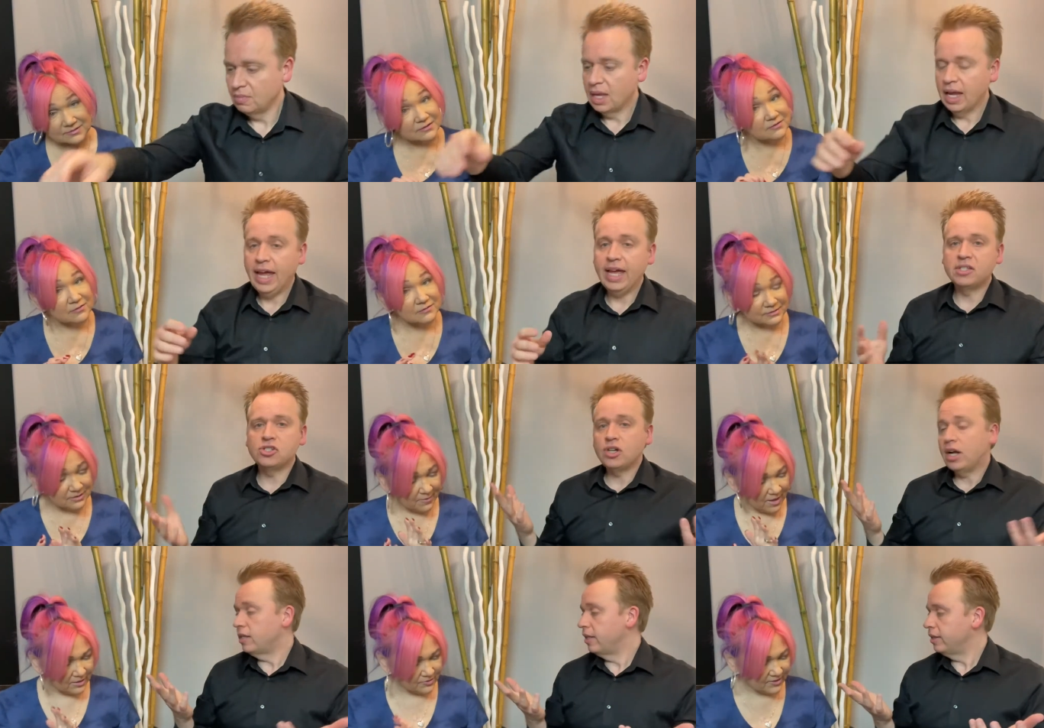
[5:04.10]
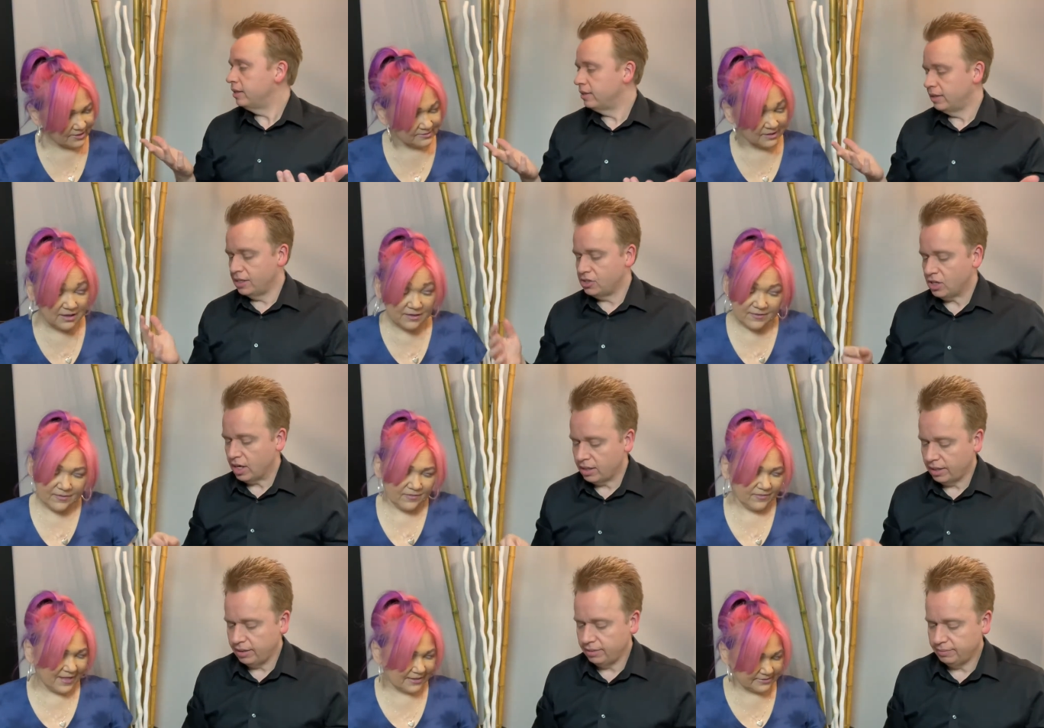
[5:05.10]
Speaker 1: it. I told hey, it's you chocolate. It's chocolate.
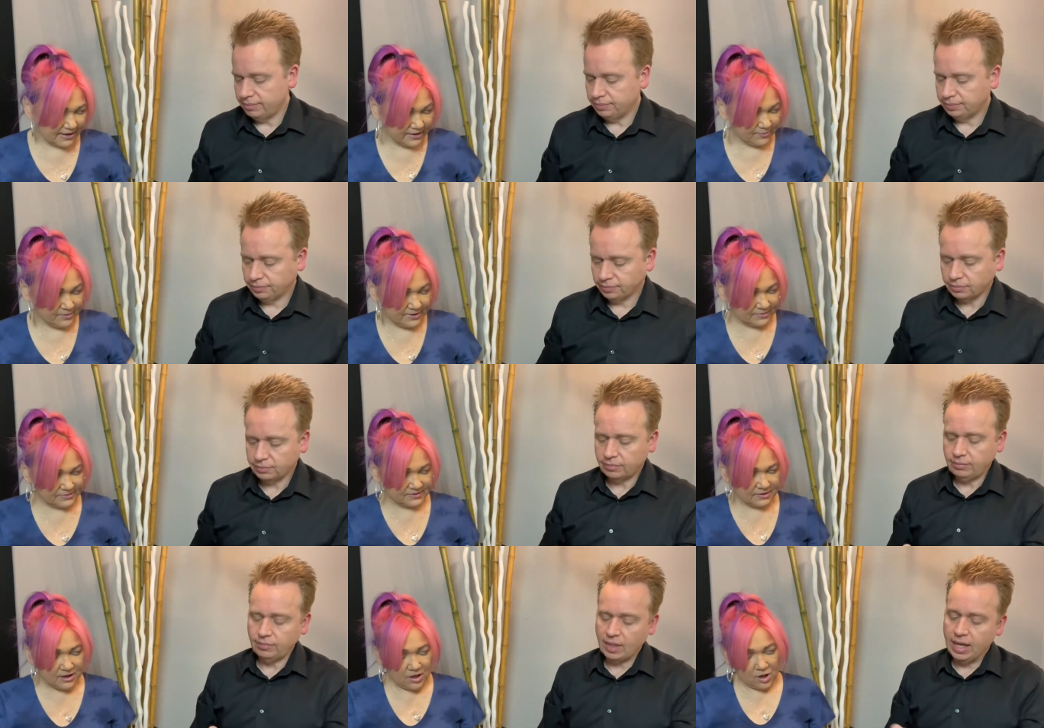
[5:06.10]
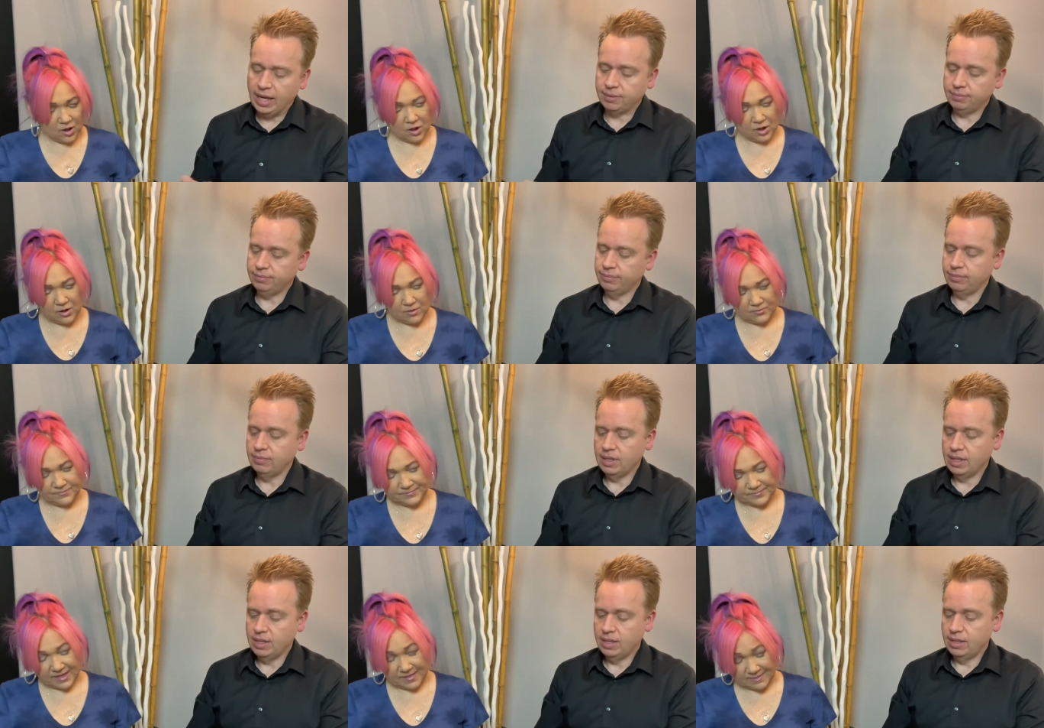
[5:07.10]
That's how you pronounce it. Yeah. Oh,
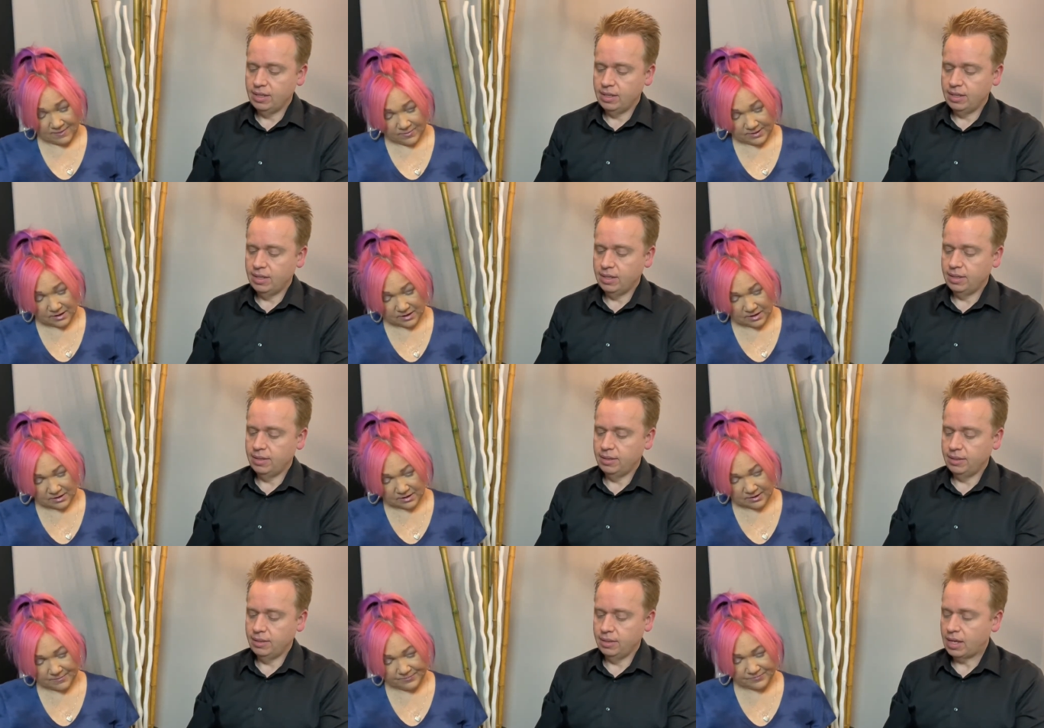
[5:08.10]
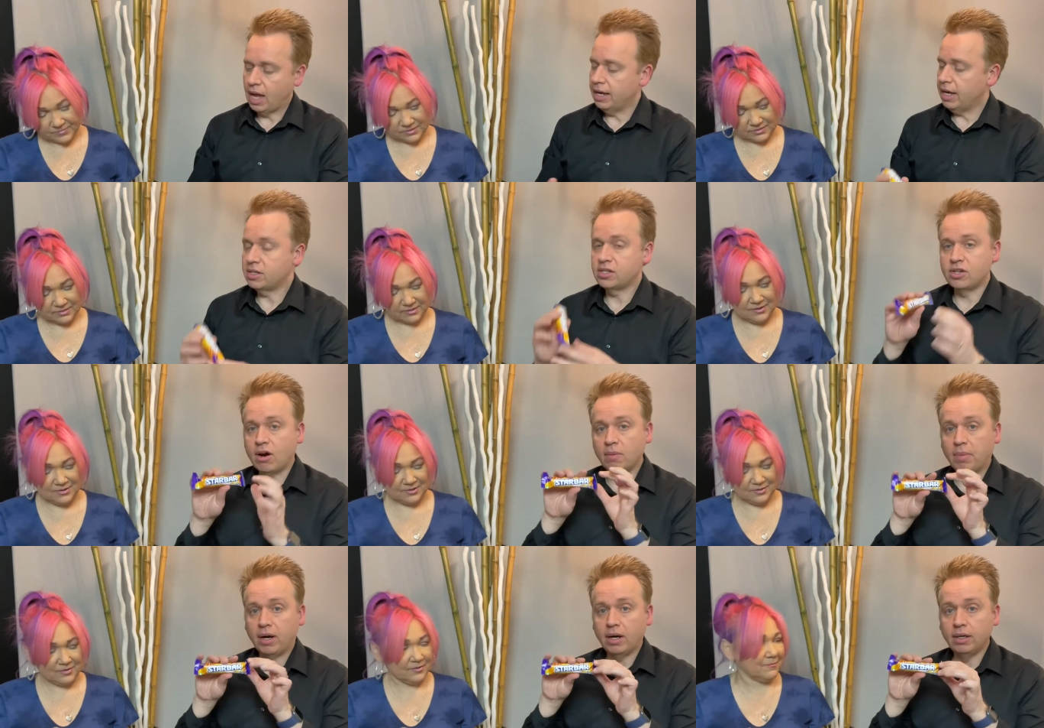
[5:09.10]
and then we got... um. I
Speaker 2: got a star
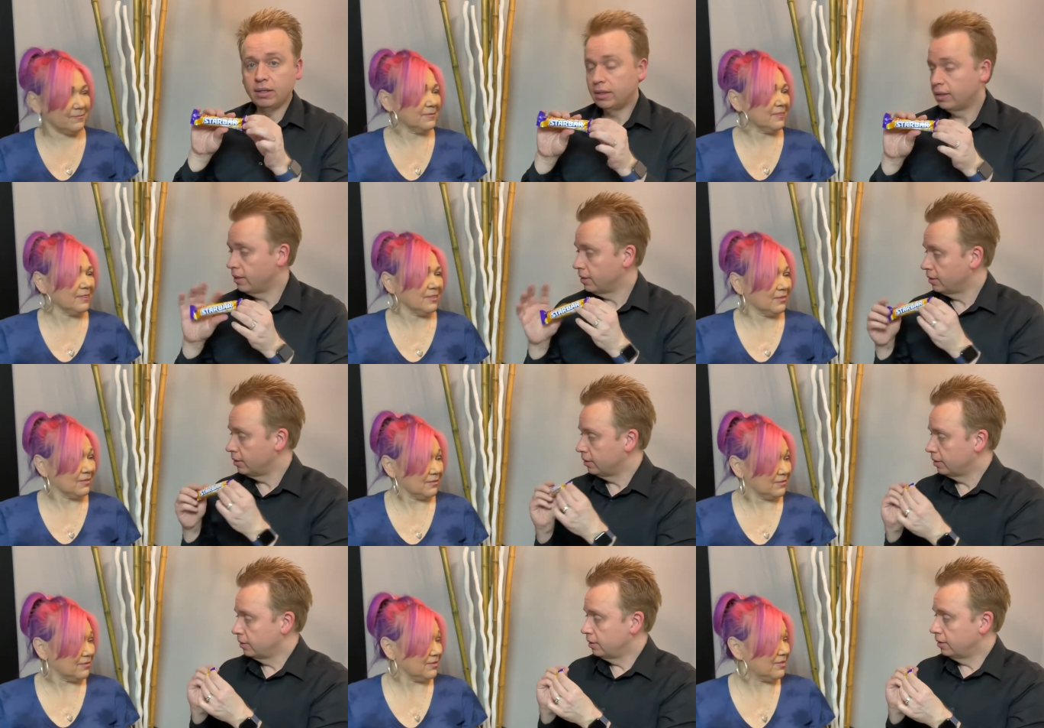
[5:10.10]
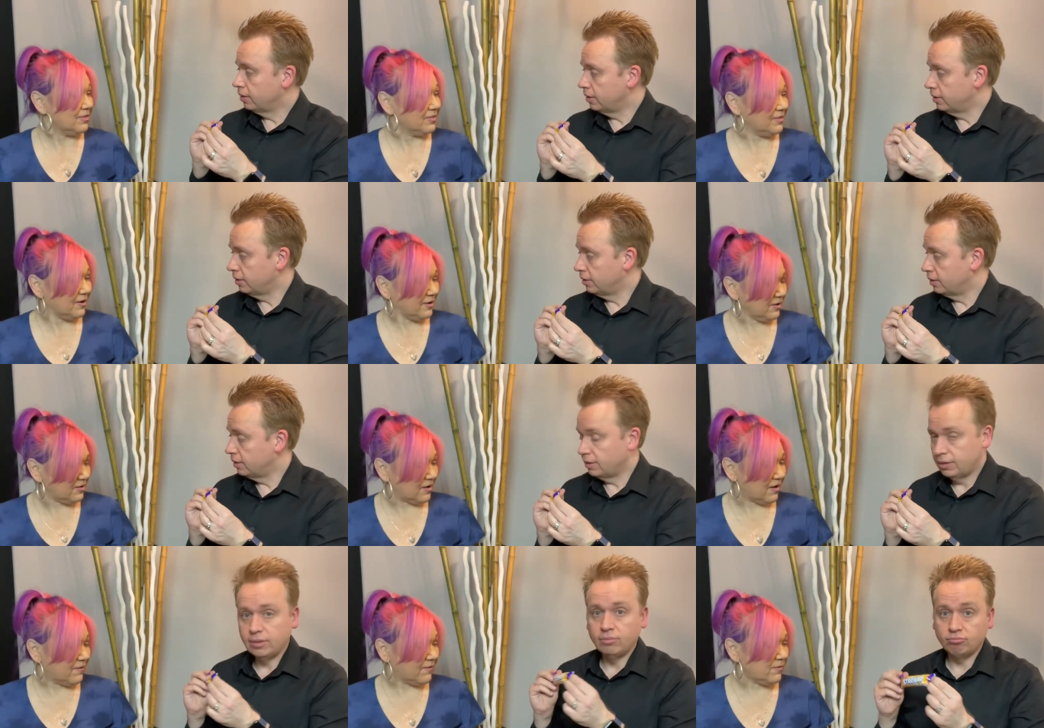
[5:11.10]
bar.
Speaker 1: There you
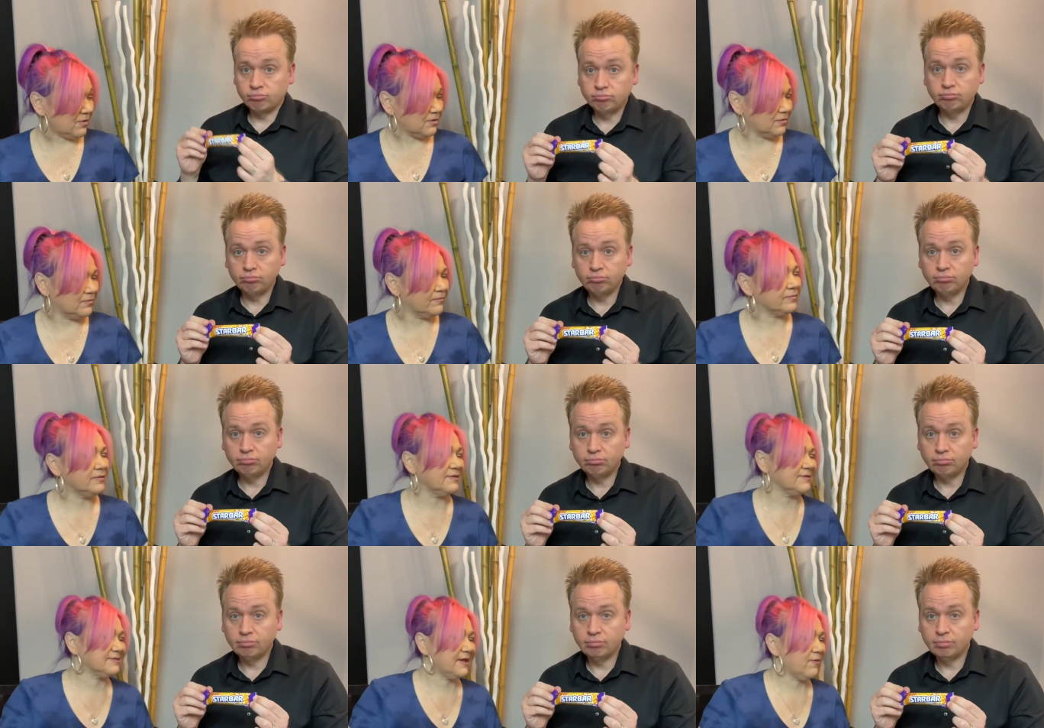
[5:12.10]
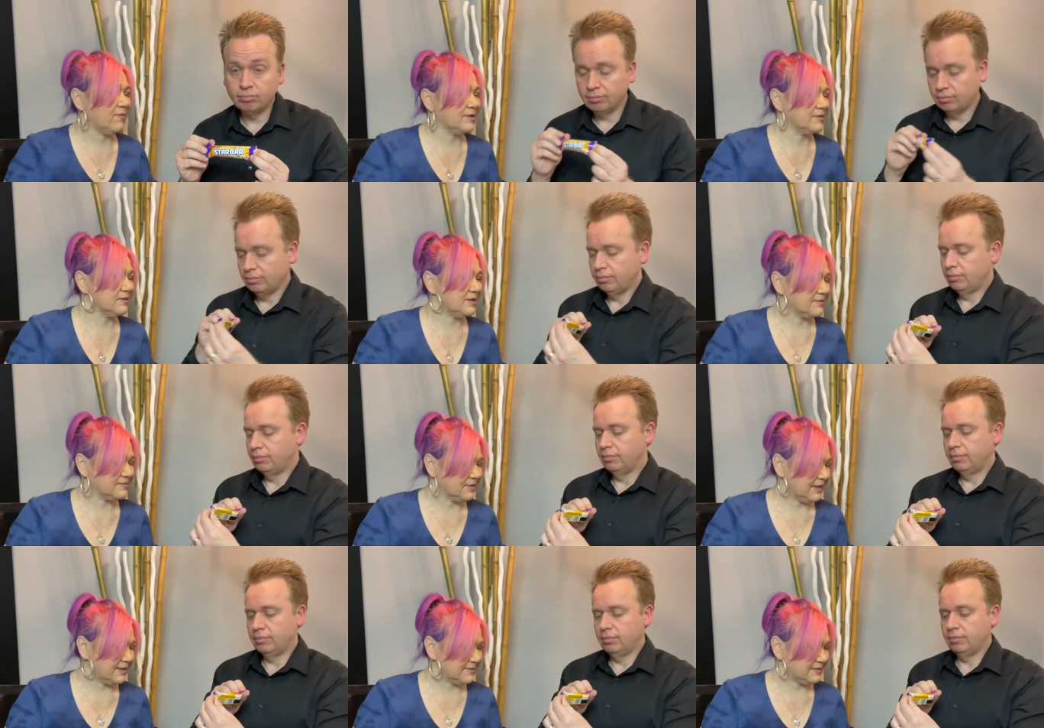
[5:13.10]
go. Mm -hmm. Did it say what it's
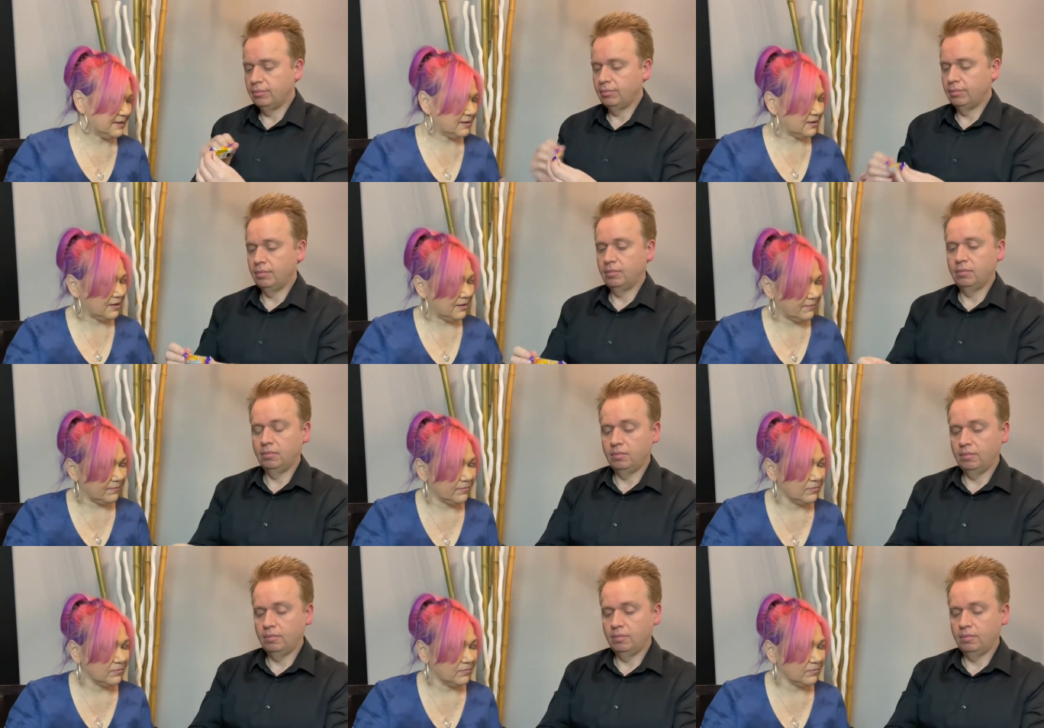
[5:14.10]
like? Is it um,